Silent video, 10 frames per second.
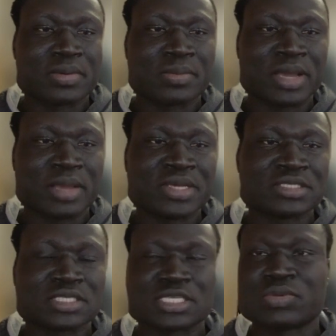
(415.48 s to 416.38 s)
my
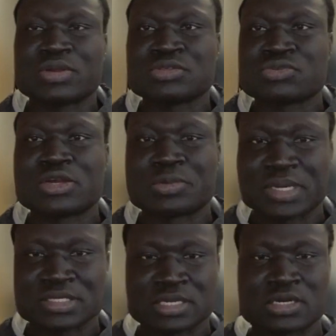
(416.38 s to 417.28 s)
message and what I was trying to
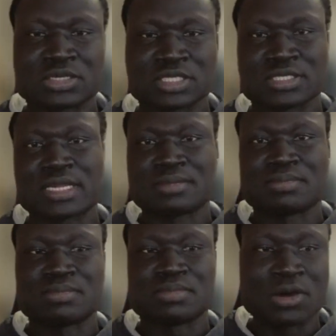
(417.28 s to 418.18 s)
pass across is that
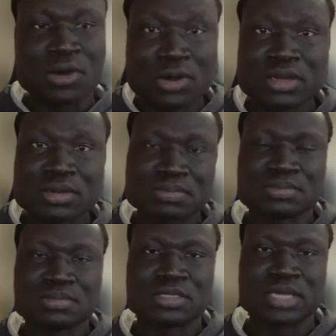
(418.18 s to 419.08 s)
the whole
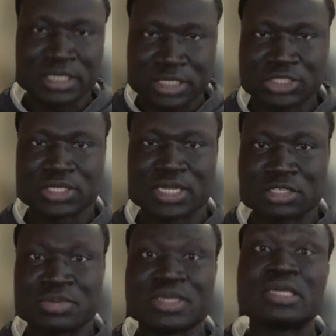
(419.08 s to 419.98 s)
attention that
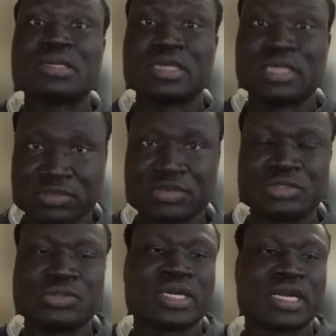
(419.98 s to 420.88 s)
is being given
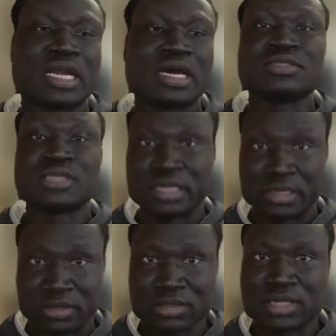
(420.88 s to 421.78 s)
to Ukraine now is really
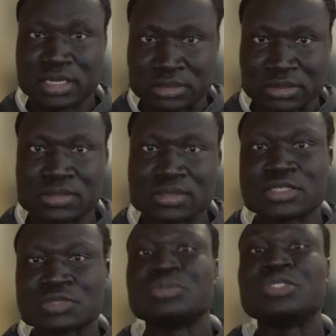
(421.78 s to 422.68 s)
good. That is good. That
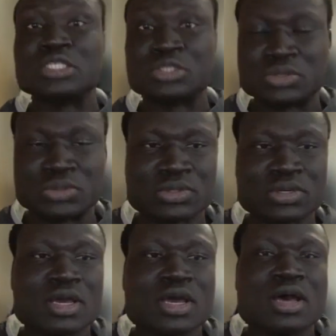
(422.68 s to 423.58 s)
is what we need to
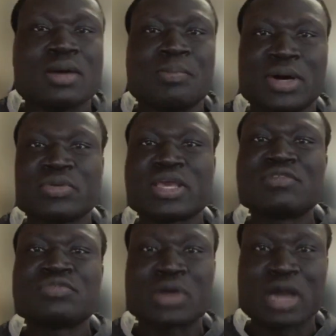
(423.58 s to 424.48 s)
do. But we
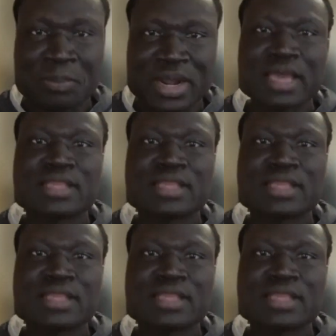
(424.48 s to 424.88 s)
have to apply